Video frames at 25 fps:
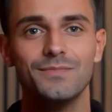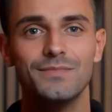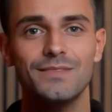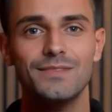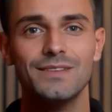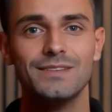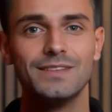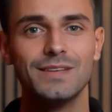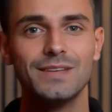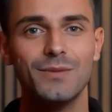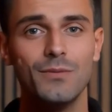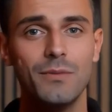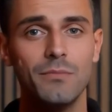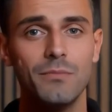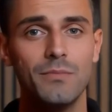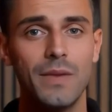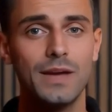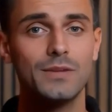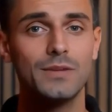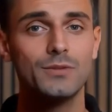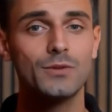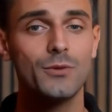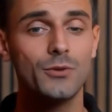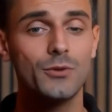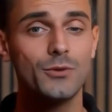See what
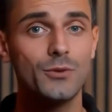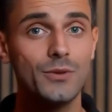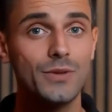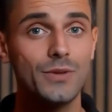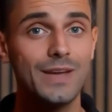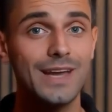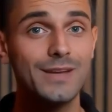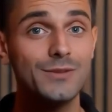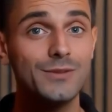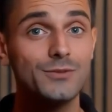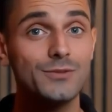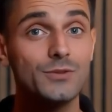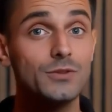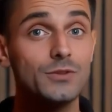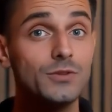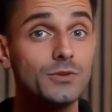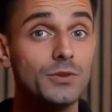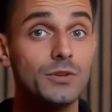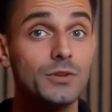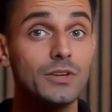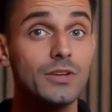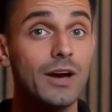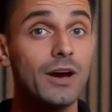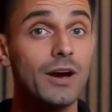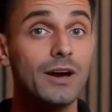magical creations you
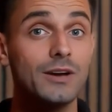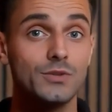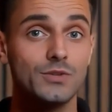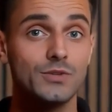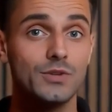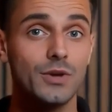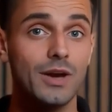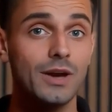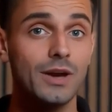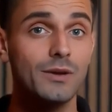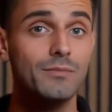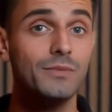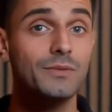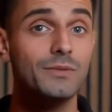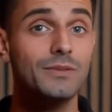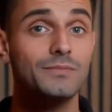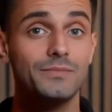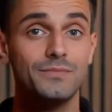can conjure up.